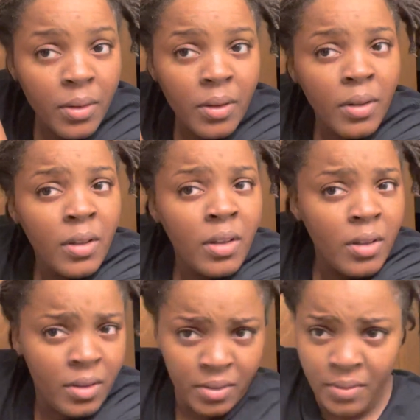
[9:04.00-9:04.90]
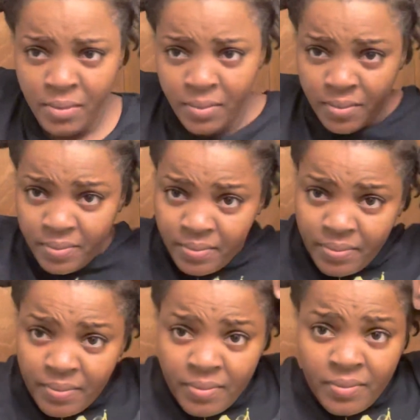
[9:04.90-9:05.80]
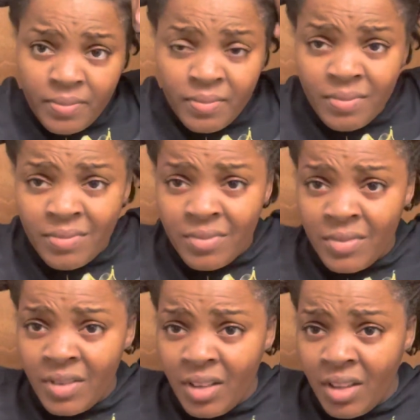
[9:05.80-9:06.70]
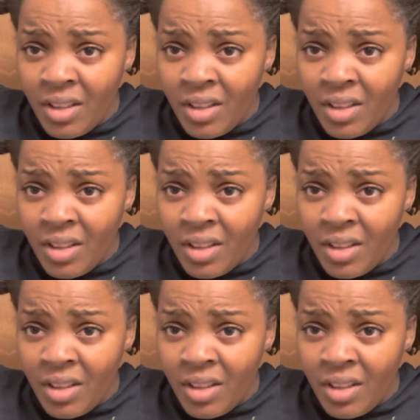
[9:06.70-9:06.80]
No one is speaking in this clip.